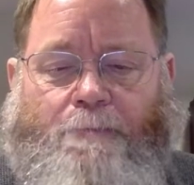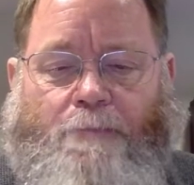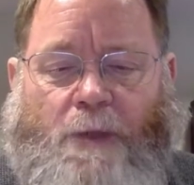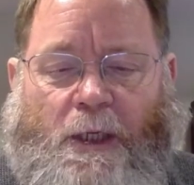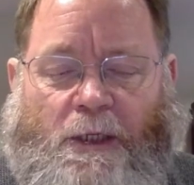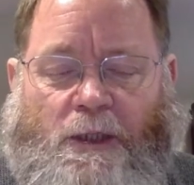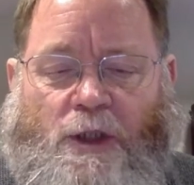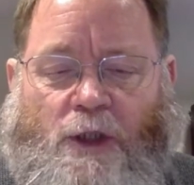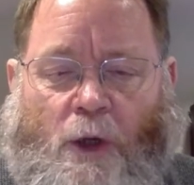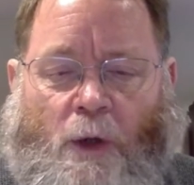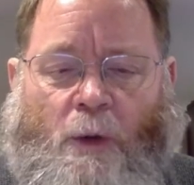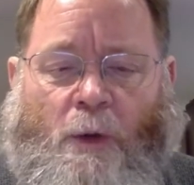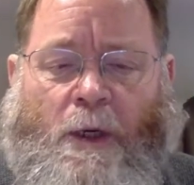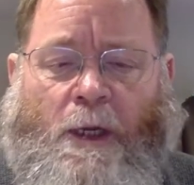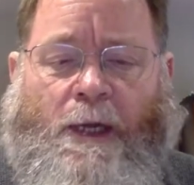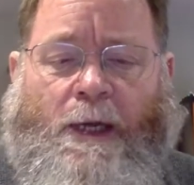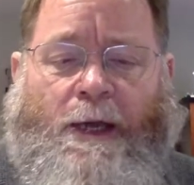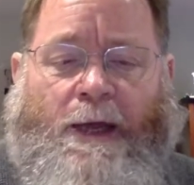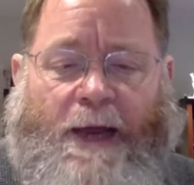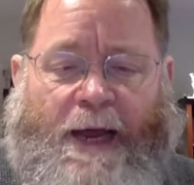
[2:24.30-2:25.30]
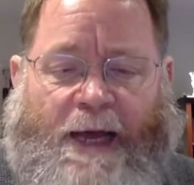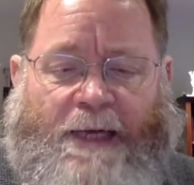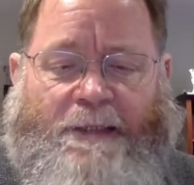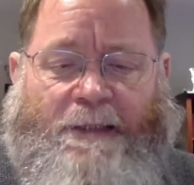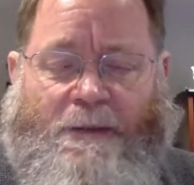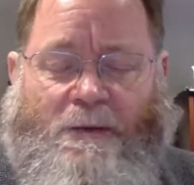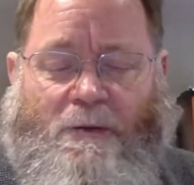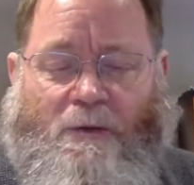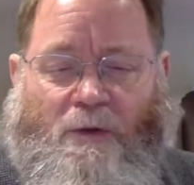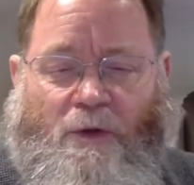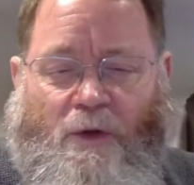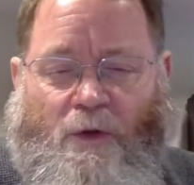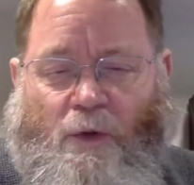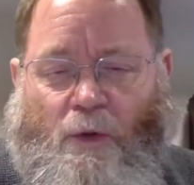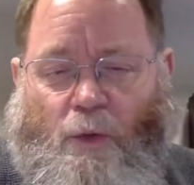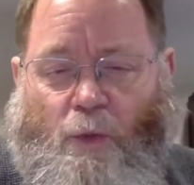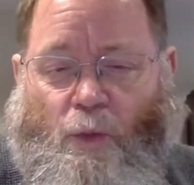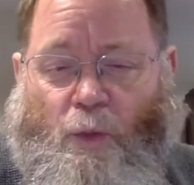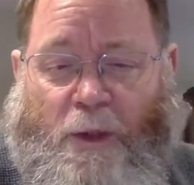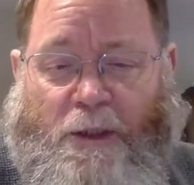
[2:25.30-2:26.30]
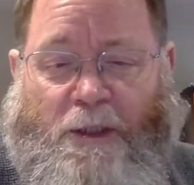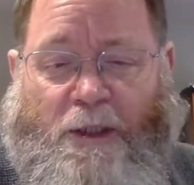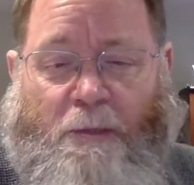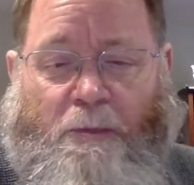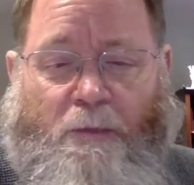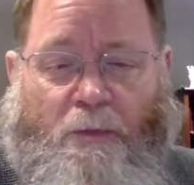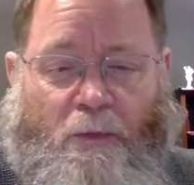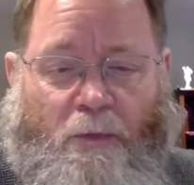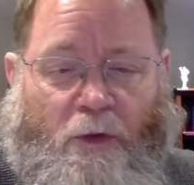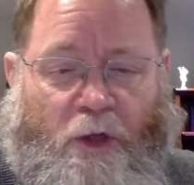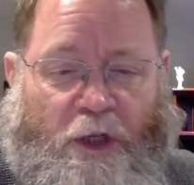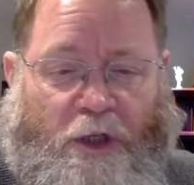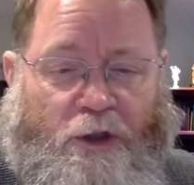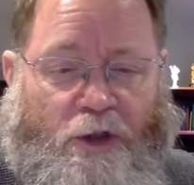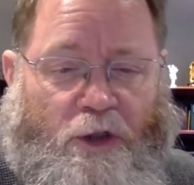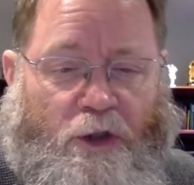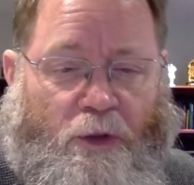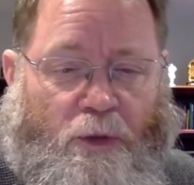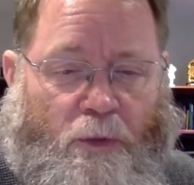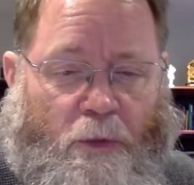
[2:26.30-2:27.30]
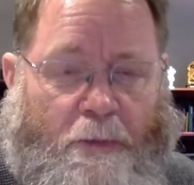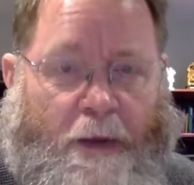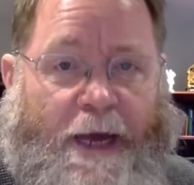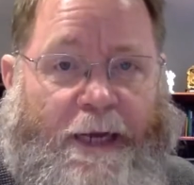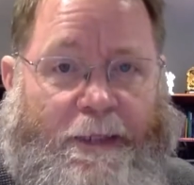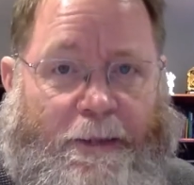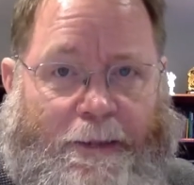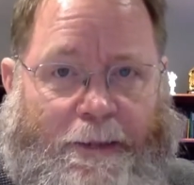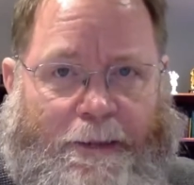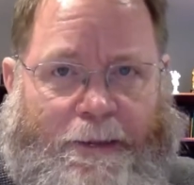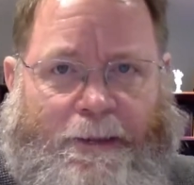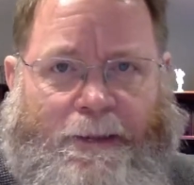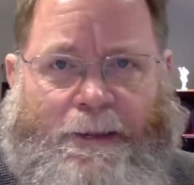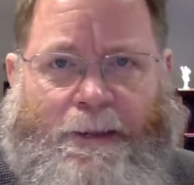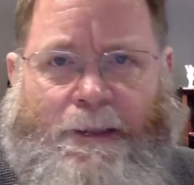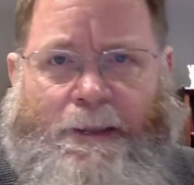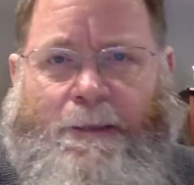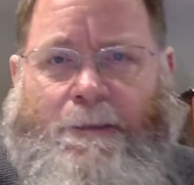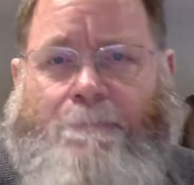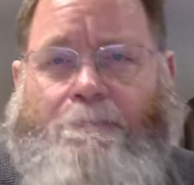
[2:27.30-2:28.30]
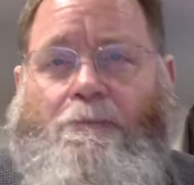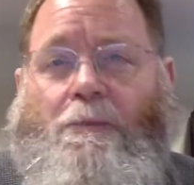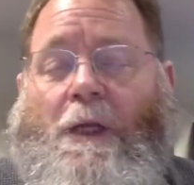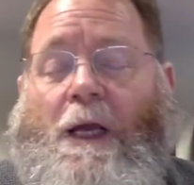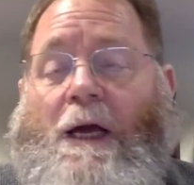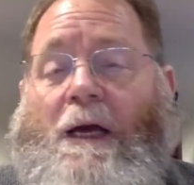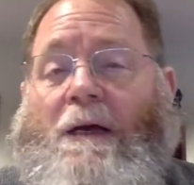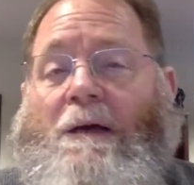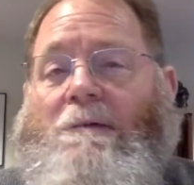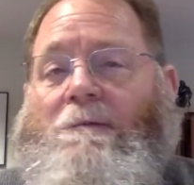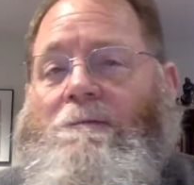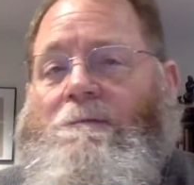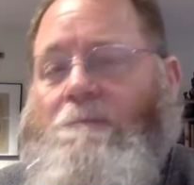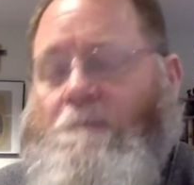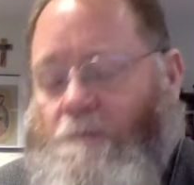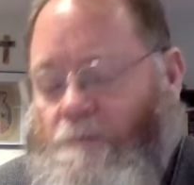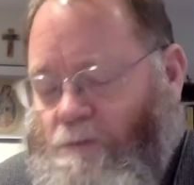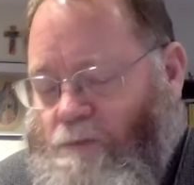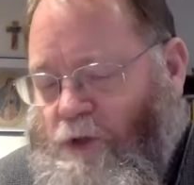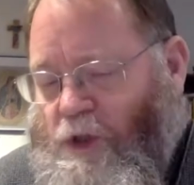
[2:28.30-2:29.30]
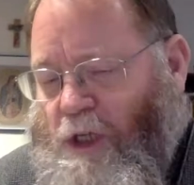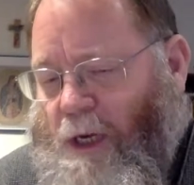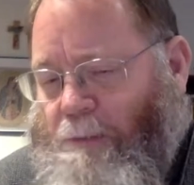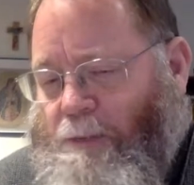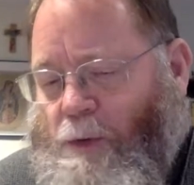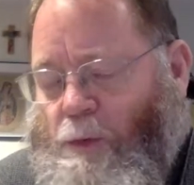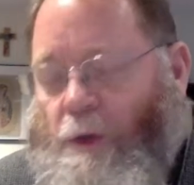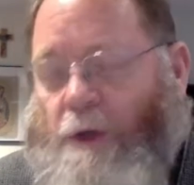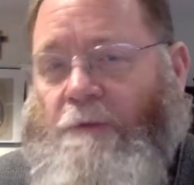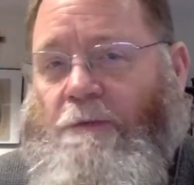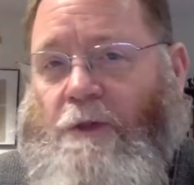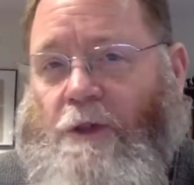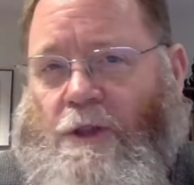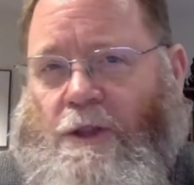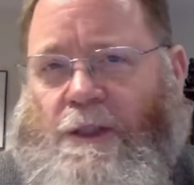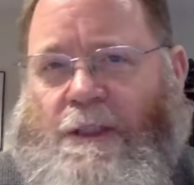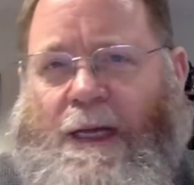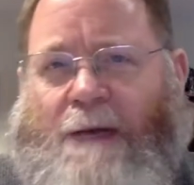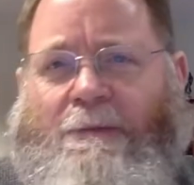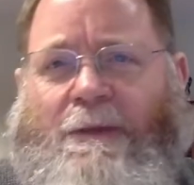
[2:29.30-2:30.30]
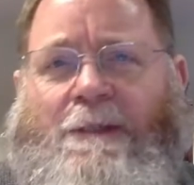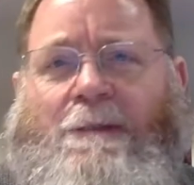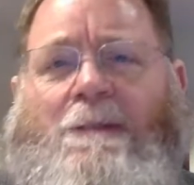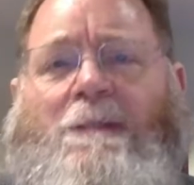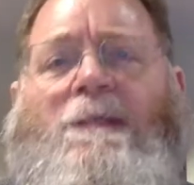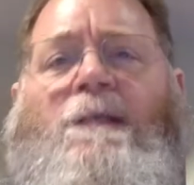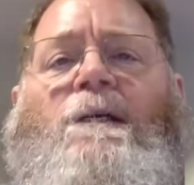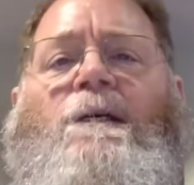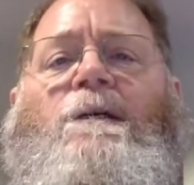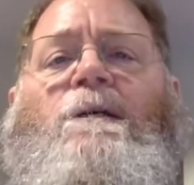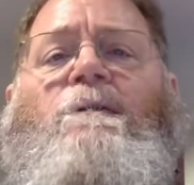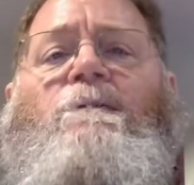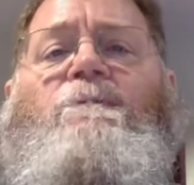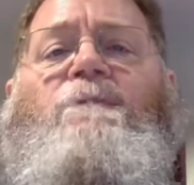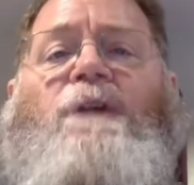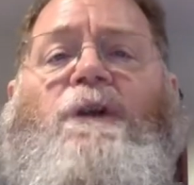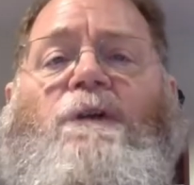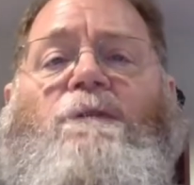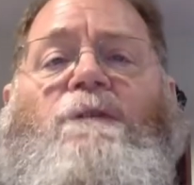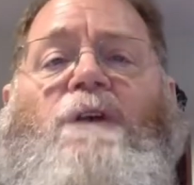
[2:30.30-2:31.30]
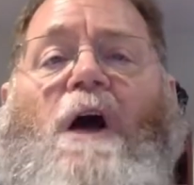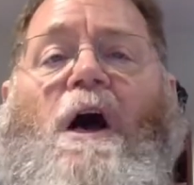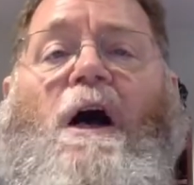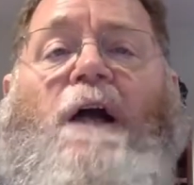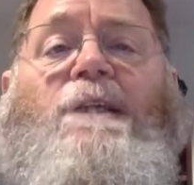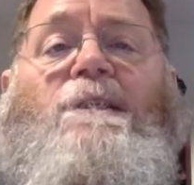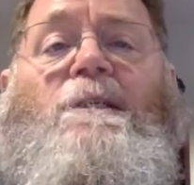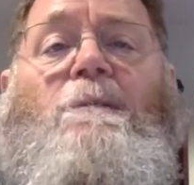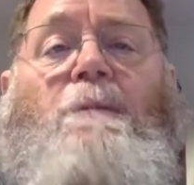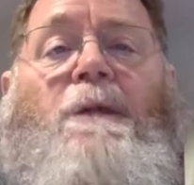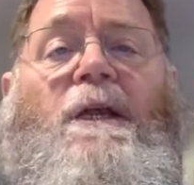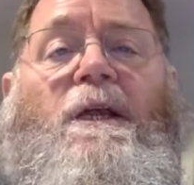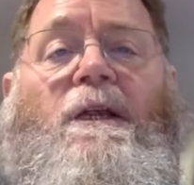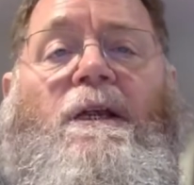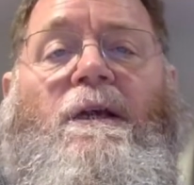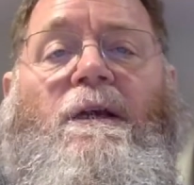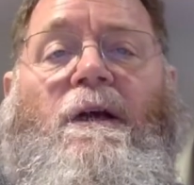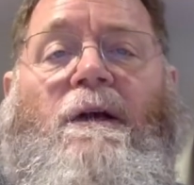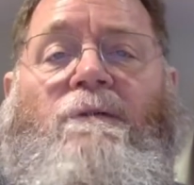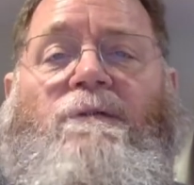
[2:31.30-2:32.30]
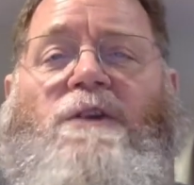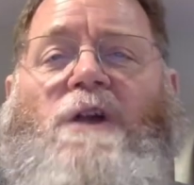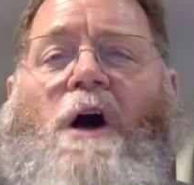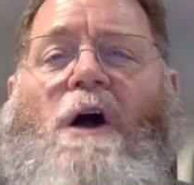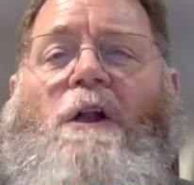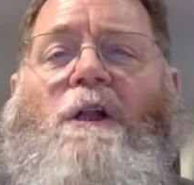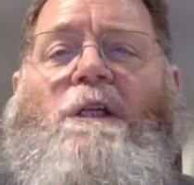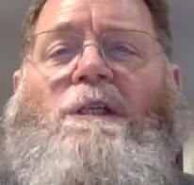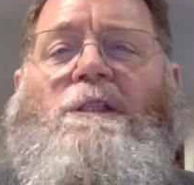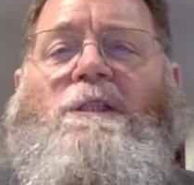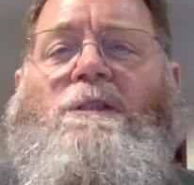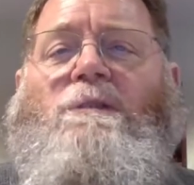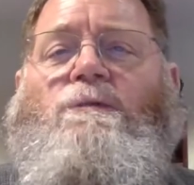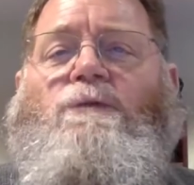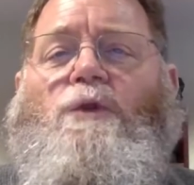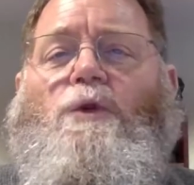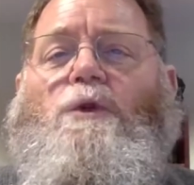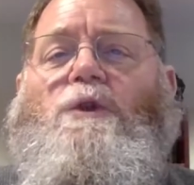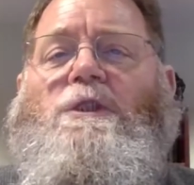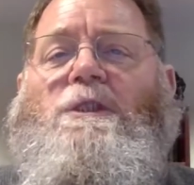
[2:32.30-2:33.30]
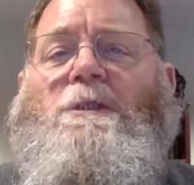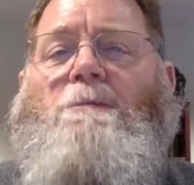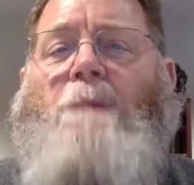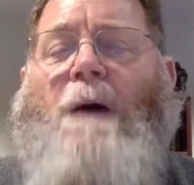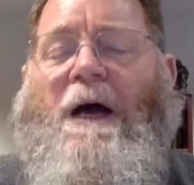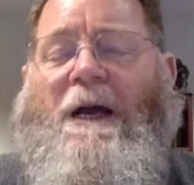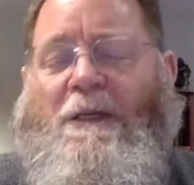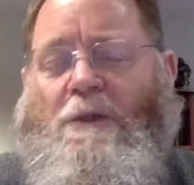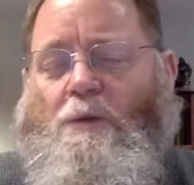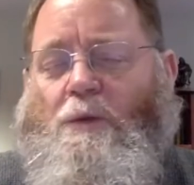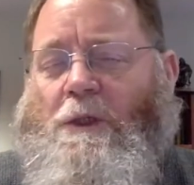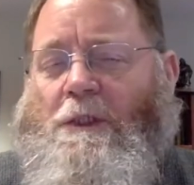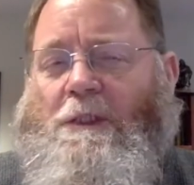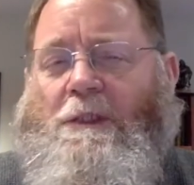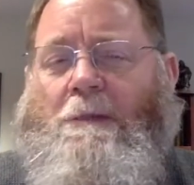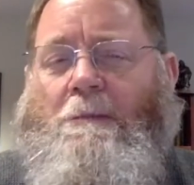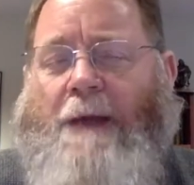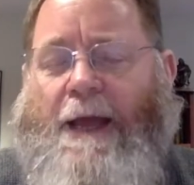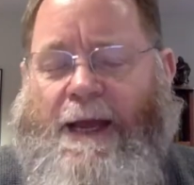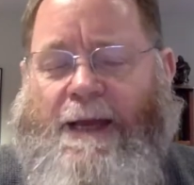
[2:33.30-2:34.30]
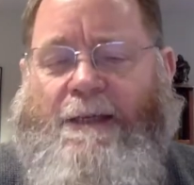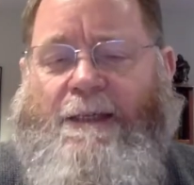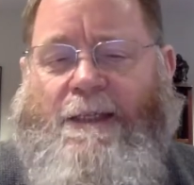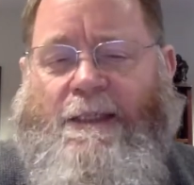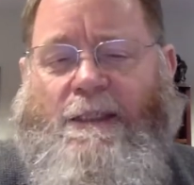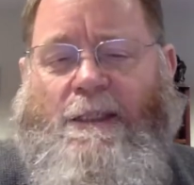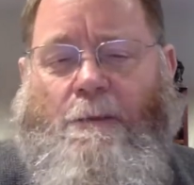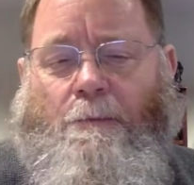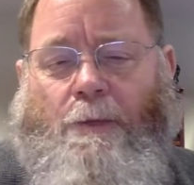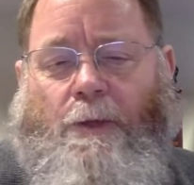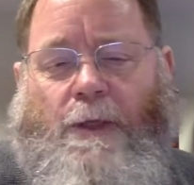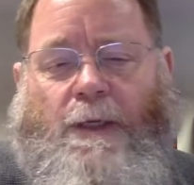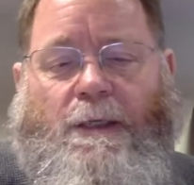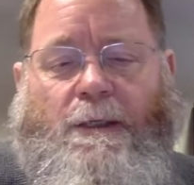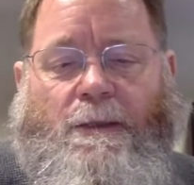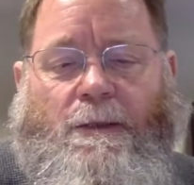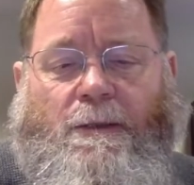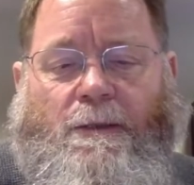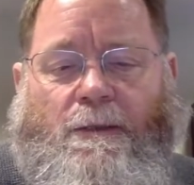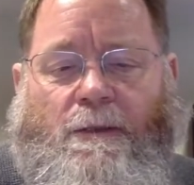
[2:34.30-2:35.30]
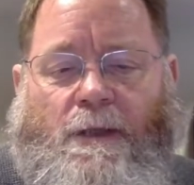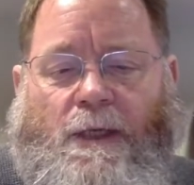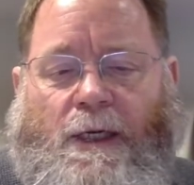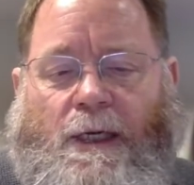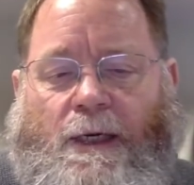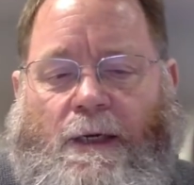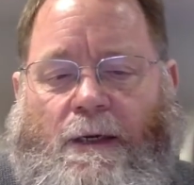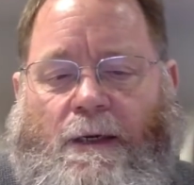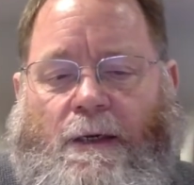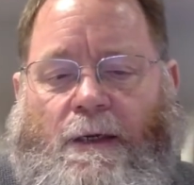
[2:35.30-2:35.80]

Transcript: And so, as wisdom literature reminds us, chapter 1, verse 7, fear of God is the beginning of knowledge. Fools despise wisdom and discipline, right?